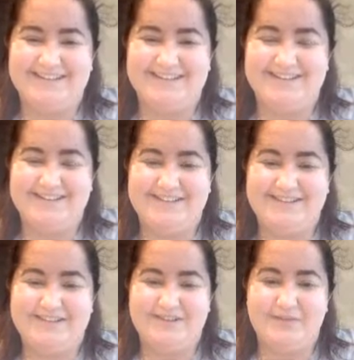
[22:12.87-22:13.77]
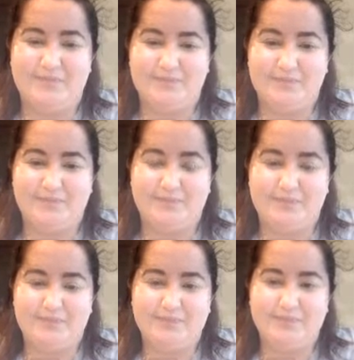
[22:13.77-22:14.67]

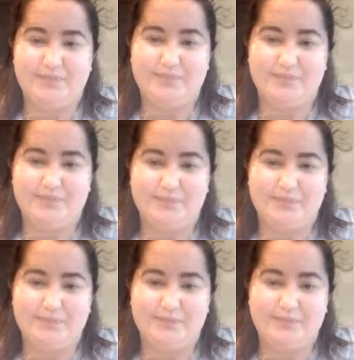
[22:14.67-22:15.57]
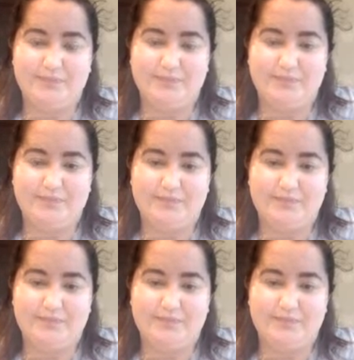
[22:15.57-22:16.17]
This person isn't speaking.